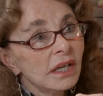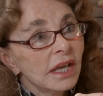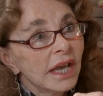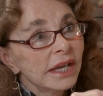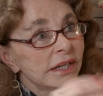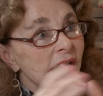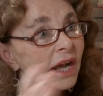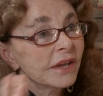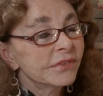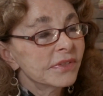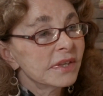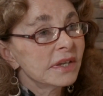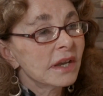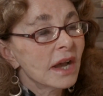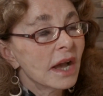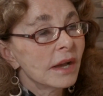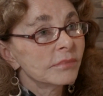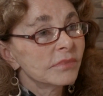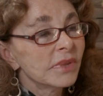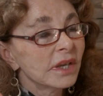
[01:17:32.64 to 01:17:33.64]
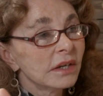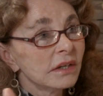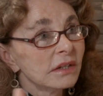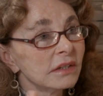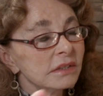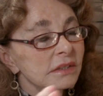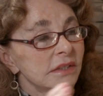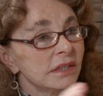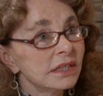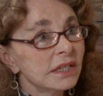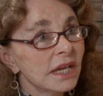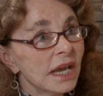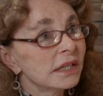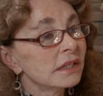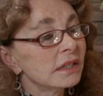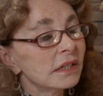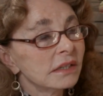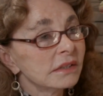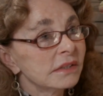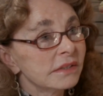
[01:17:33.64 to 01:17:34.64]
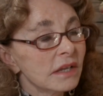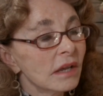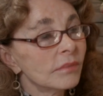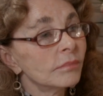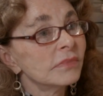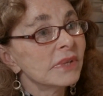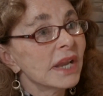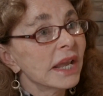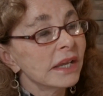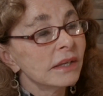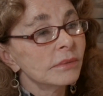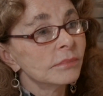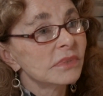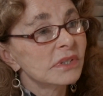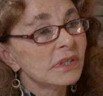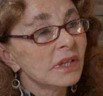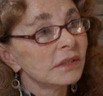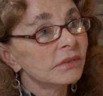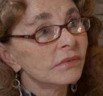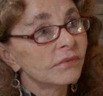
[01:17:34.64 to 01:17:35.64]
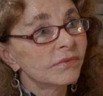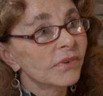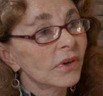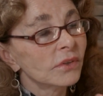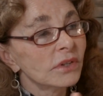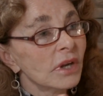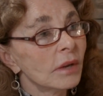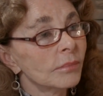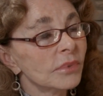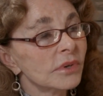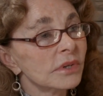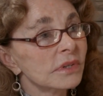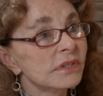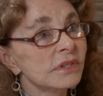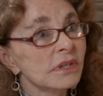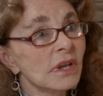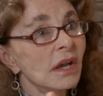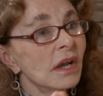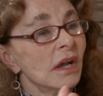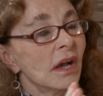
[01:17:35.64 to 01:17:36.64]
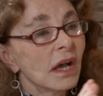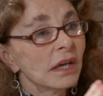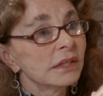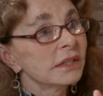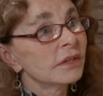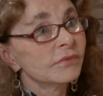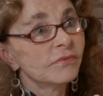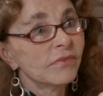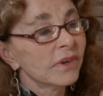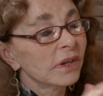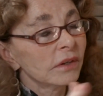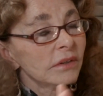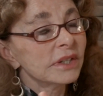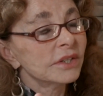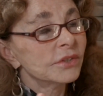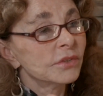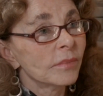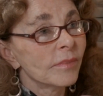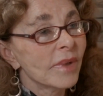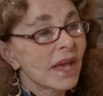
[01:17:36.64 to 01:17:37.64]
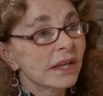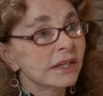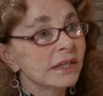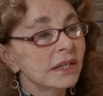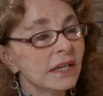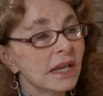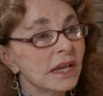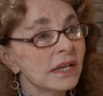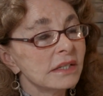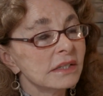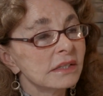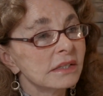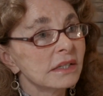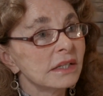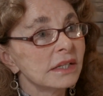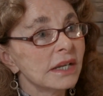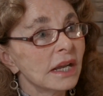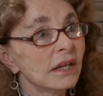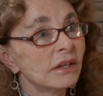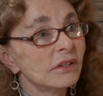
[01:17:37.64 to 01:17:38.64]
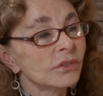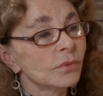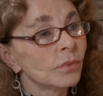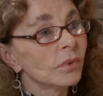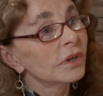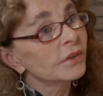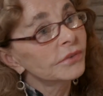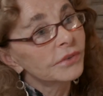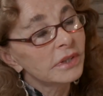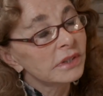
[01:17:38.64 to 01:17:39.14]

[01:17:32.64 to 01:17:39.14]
And I think I'm there to get some names and phone numbers on a very dramatic case in Ellsworth,